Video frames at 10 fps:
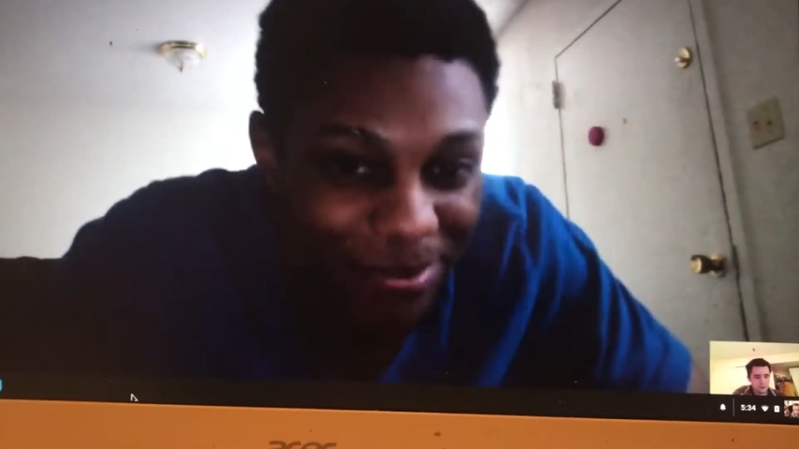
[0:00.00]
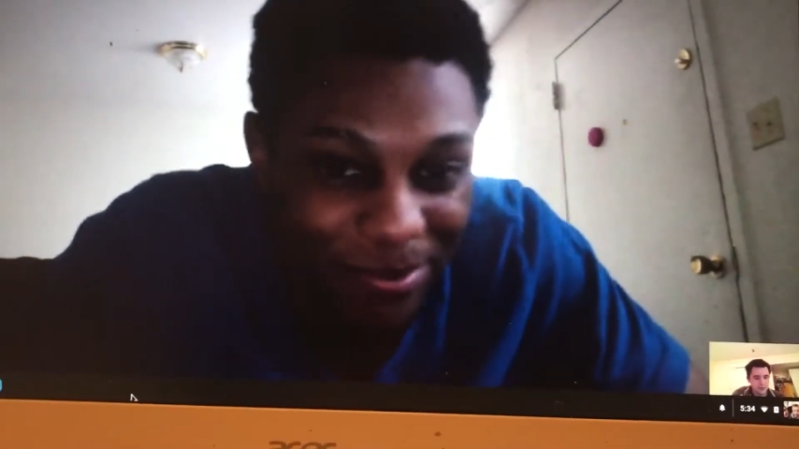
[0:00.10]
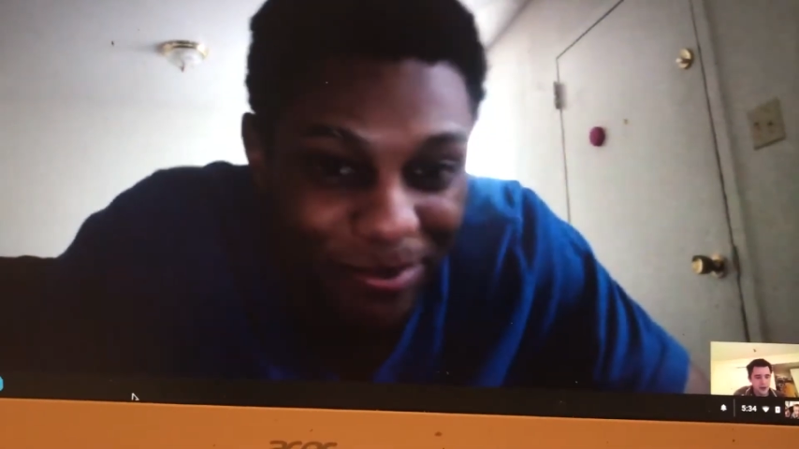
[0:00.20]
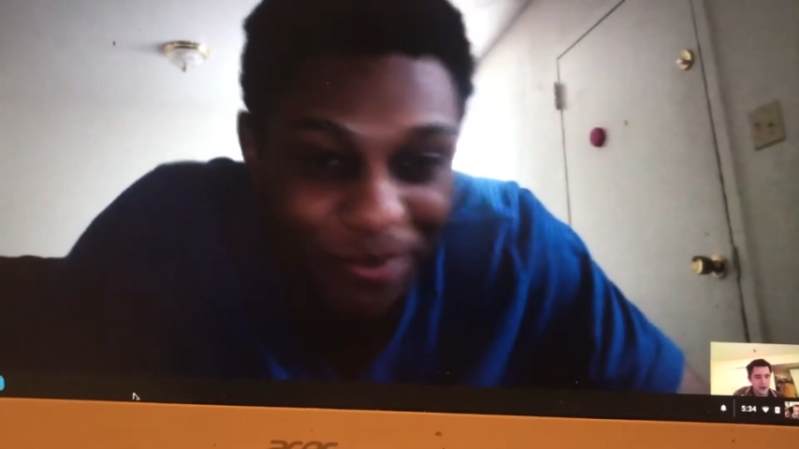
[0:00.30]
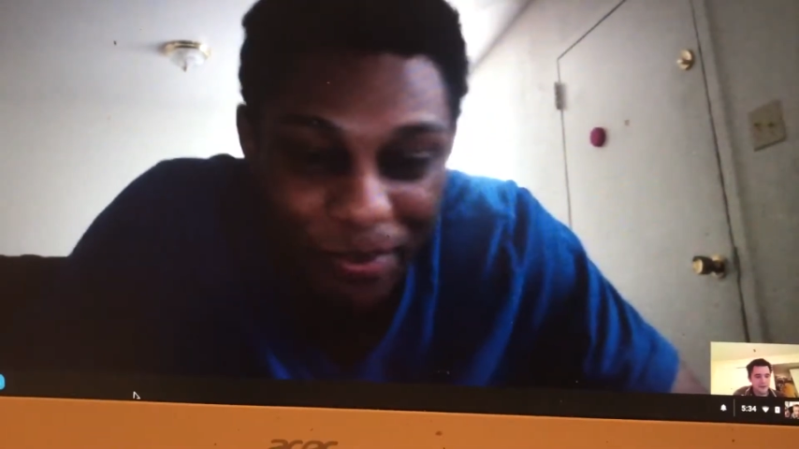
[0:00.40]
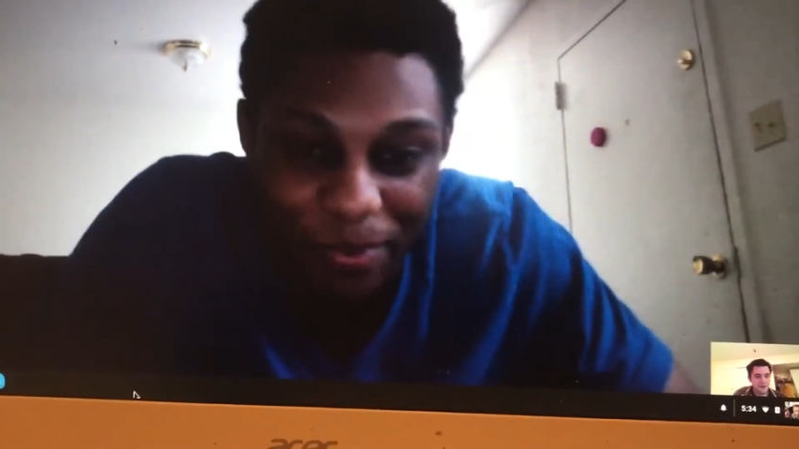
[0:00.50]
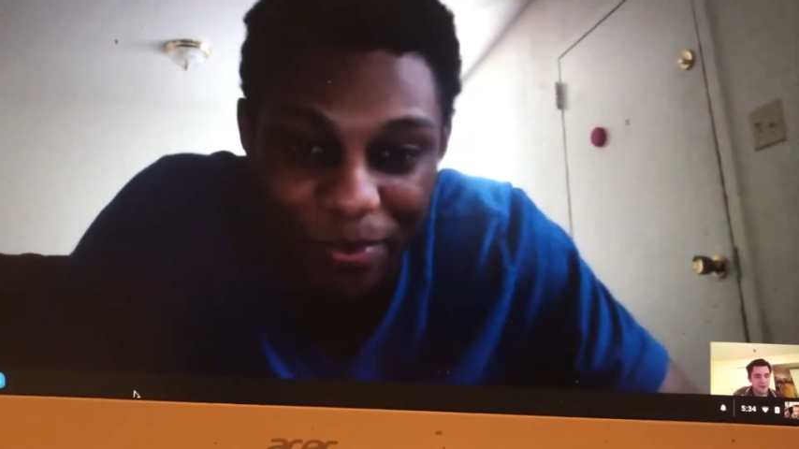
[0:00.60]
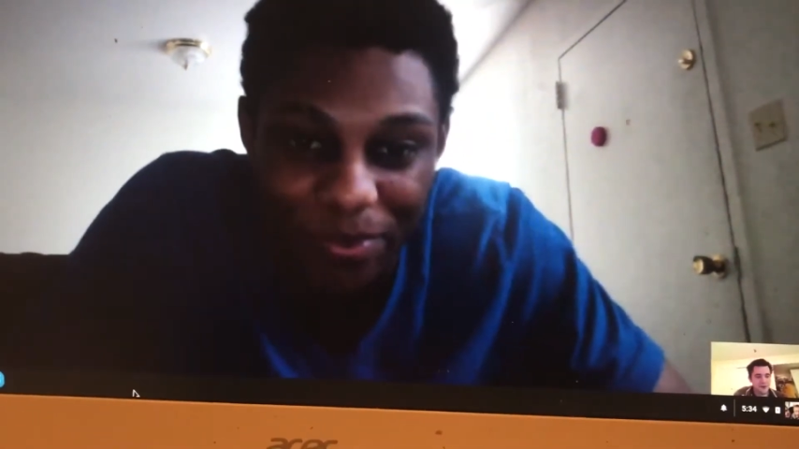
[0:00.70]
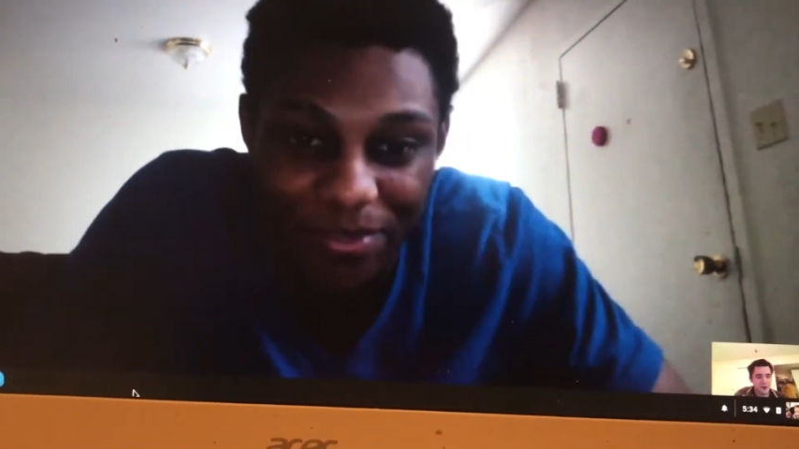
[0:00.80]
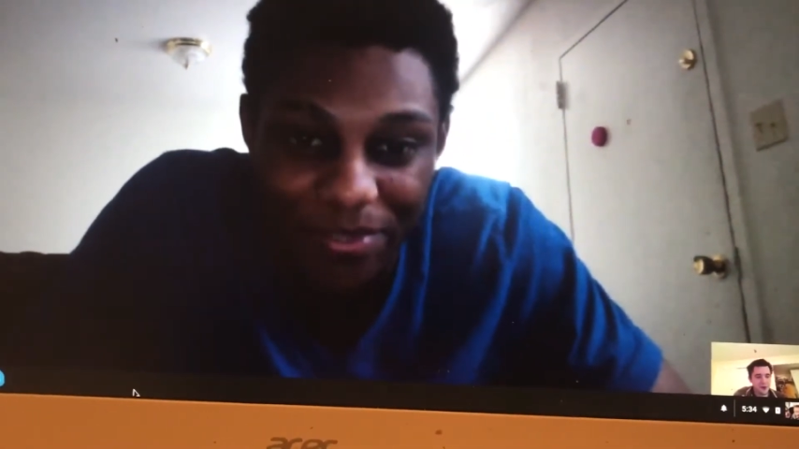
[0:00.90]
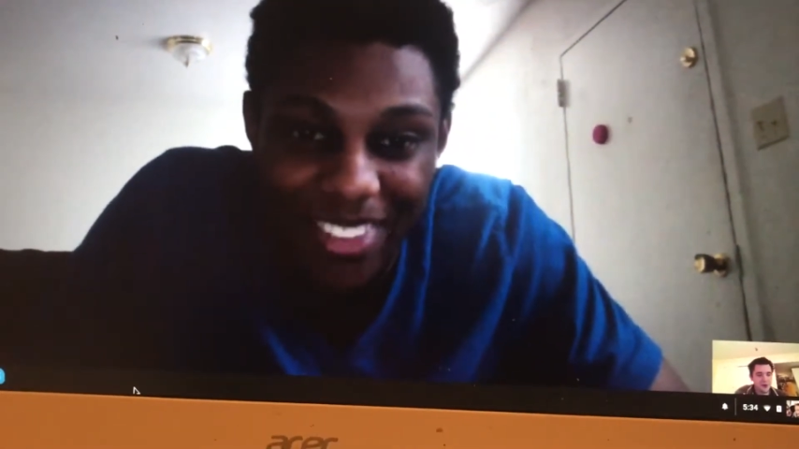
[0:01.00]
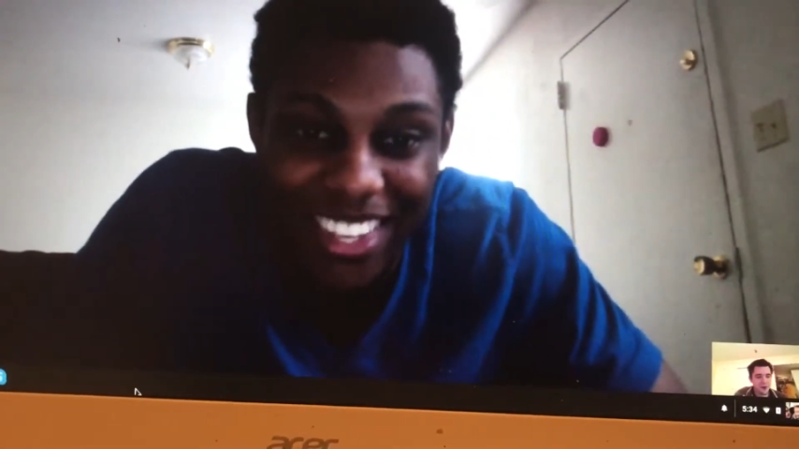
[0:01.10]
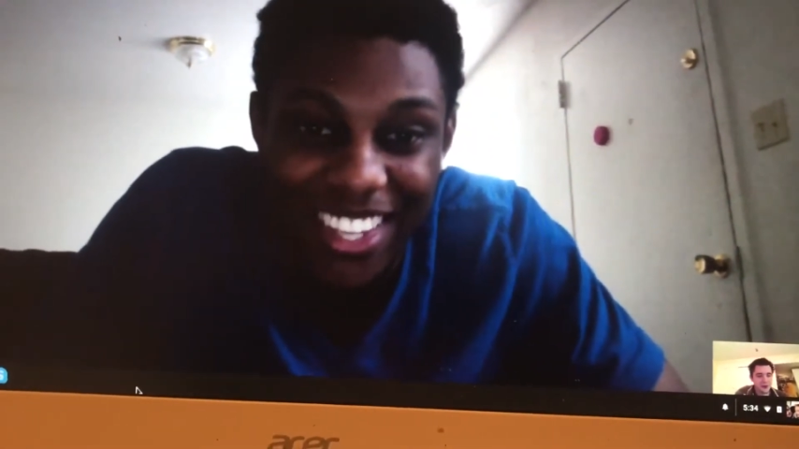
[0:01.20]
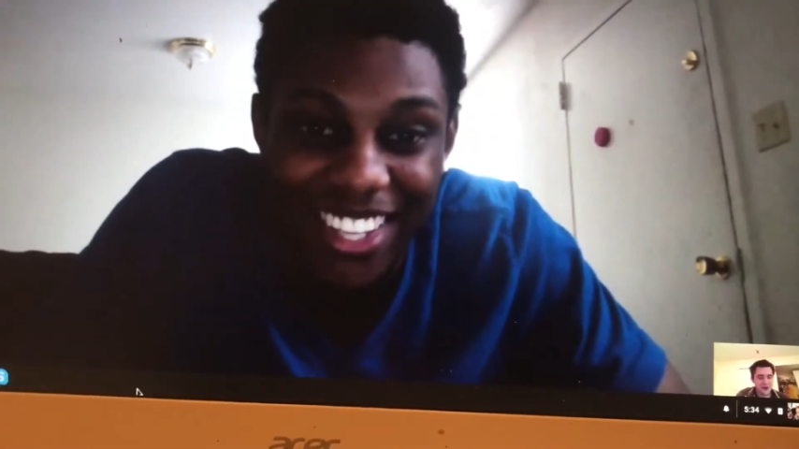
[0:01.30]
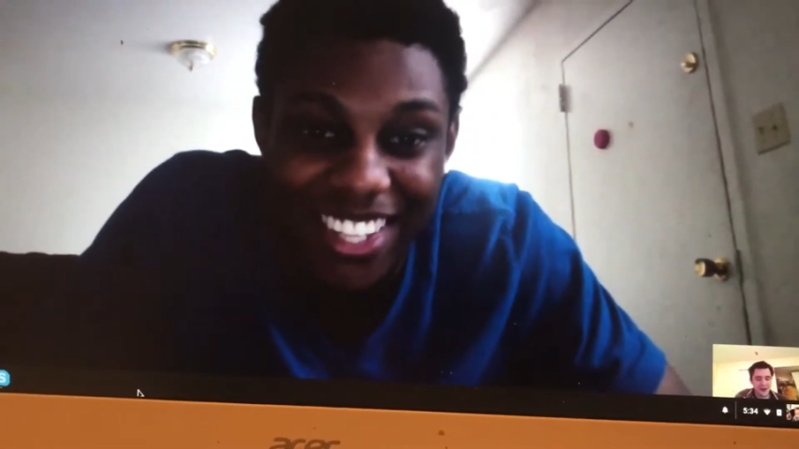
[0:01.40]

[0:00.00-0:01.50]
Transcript: I have no clue who that